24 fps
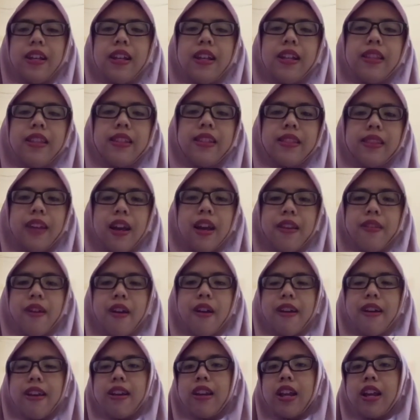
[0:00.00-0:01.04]
The
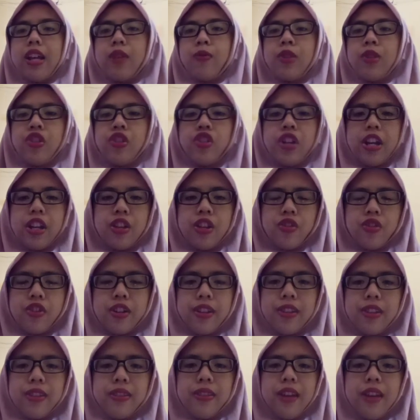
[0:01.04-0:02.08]
standard and language
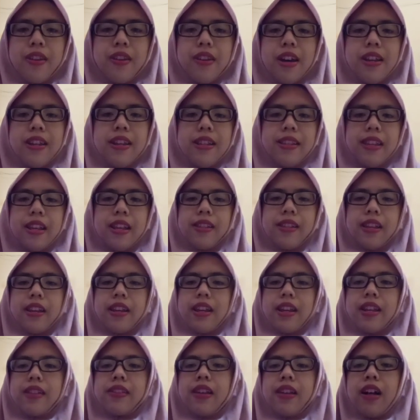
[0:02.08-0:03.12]
change. Standardization
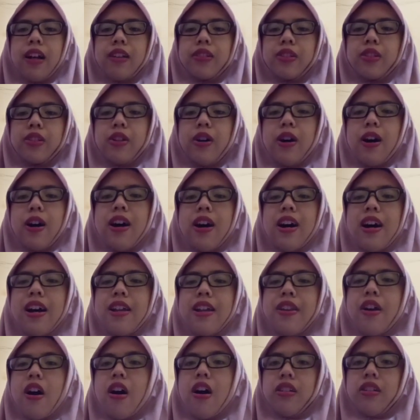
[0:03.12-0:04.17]
is also
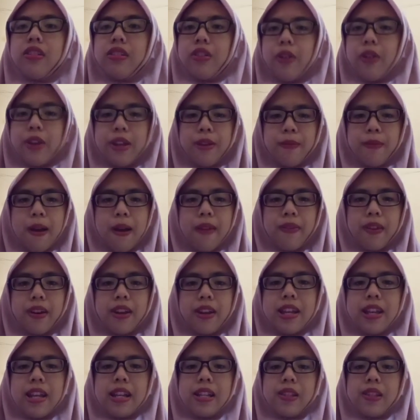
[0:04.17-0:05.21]
an ongoing matter
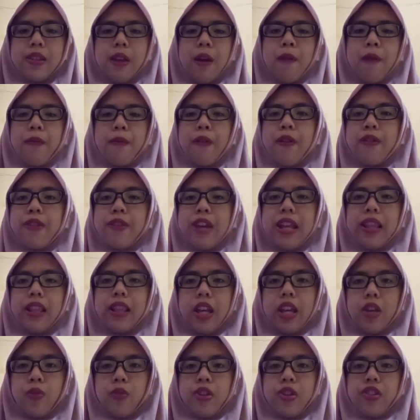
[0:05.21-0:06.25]
except for that
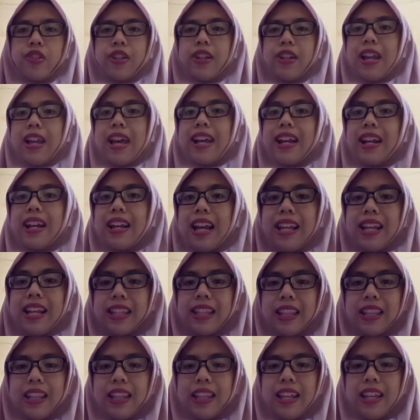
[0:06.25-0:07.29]
language like
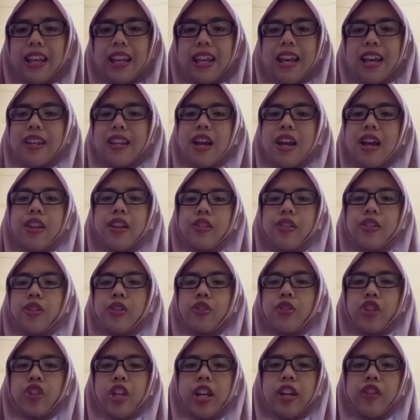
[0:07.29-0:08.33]
Latin that is
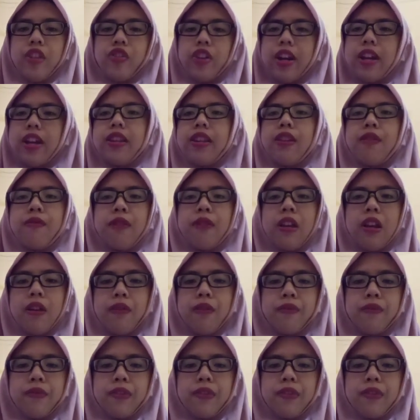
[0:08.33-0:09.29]
not change and develop.